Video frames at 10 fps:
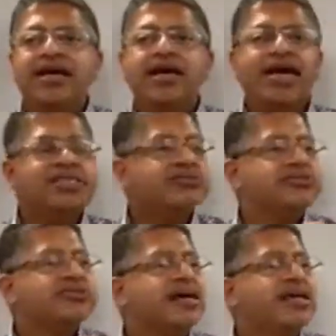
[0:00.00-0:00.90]

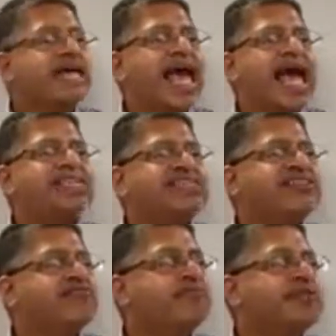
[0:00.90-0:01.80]
Esther's not an
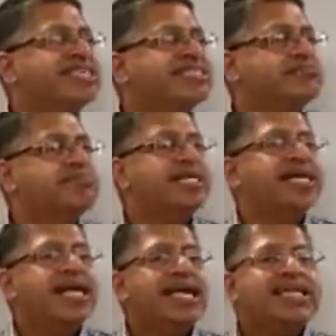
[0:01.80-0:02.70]
active participant
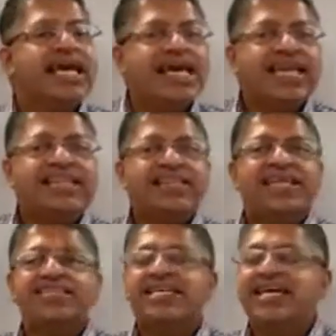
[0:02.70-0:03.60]
in anything
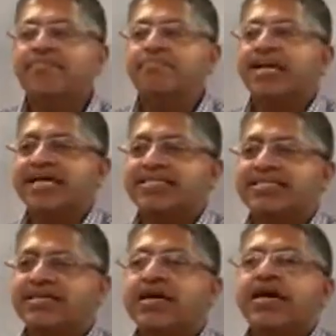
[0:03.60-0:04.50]
that's taken place.
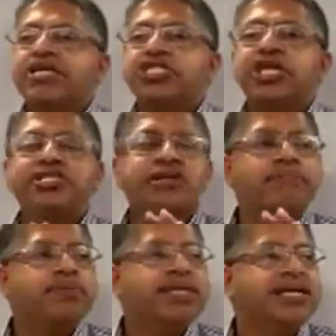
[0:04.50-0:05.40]
She is
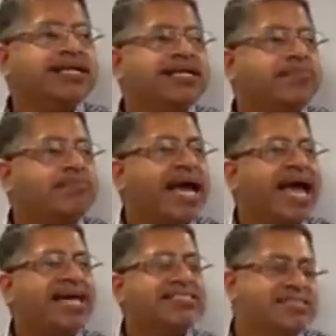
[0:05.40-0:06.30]
completely
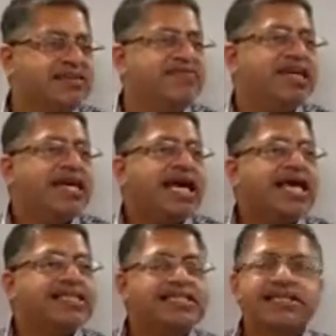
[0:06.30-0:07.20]
passive
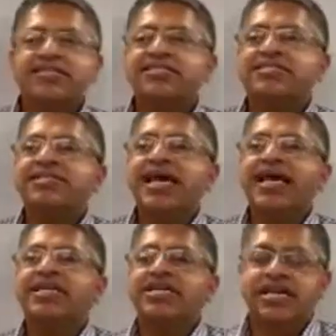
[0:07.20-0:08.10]
at this
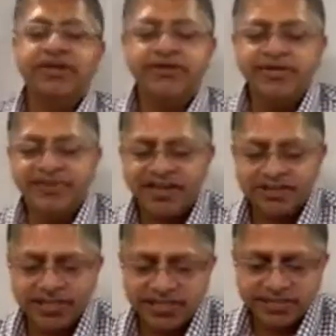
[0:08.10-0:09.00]
stage in her
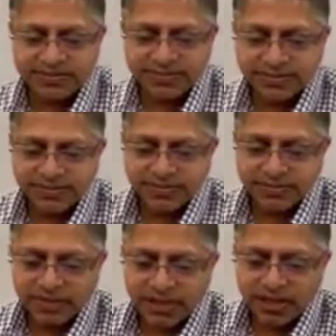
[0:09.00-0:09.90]
development.
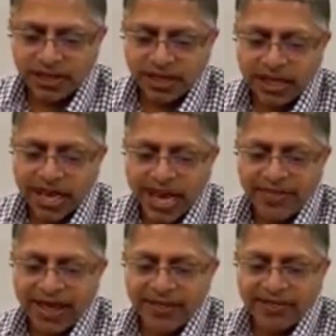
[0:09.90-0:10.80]

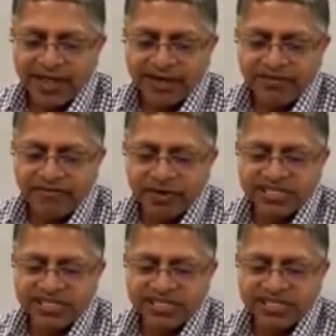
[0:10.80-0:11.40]
And then verse